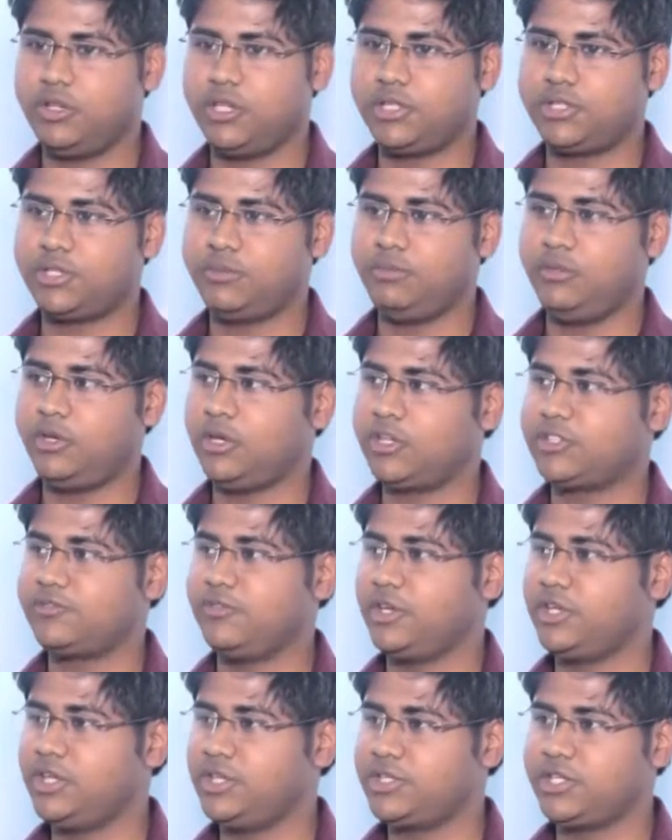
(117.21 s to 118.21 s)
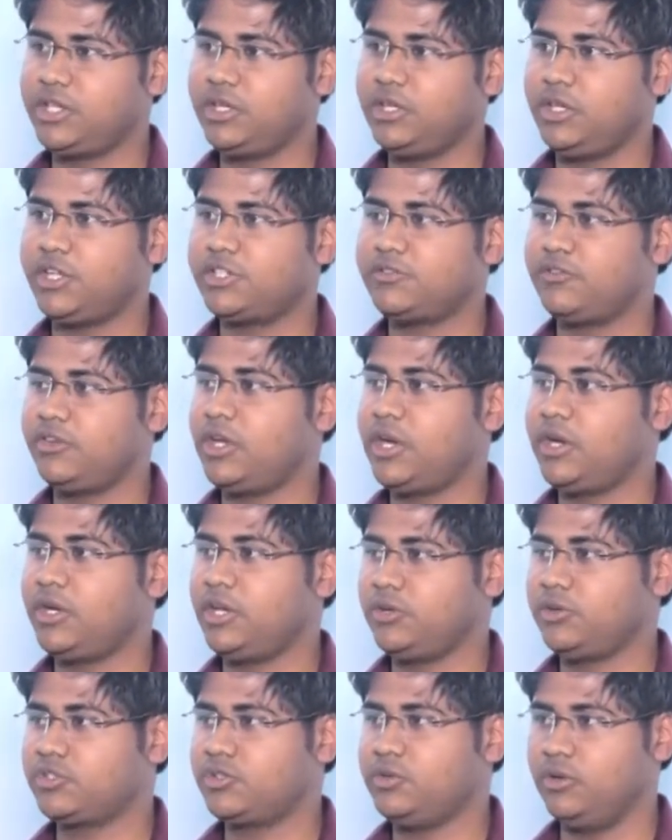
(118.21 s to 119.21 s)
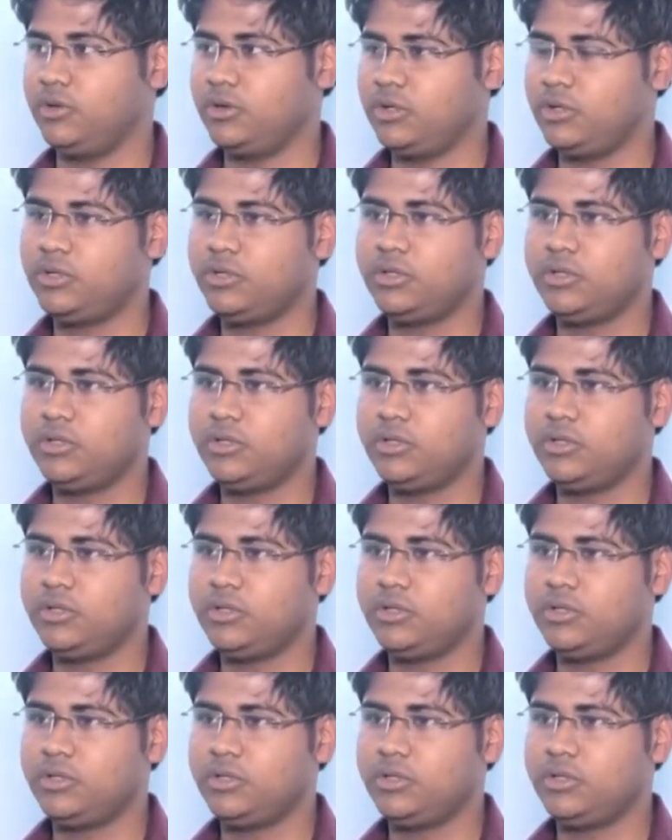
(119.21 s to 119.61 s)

This becomes very easy, it's very handy to score.